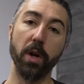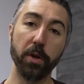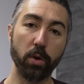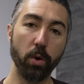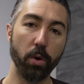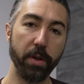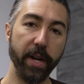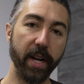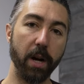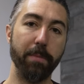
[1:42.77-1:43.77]
another cool
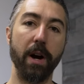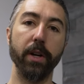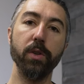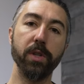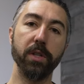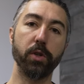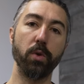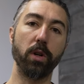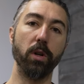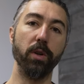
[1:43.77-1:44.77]
thing about using the
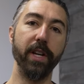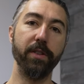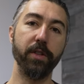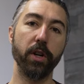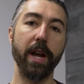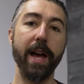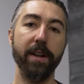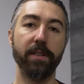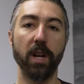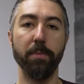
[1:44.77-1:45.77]
snorkel is your
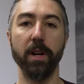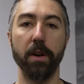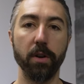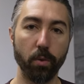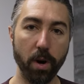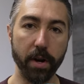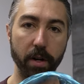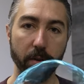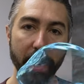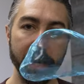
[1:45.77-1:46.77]
head is gonna be
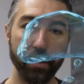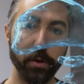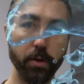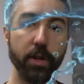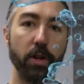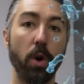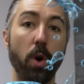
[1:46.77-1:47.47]
underwater, right? So your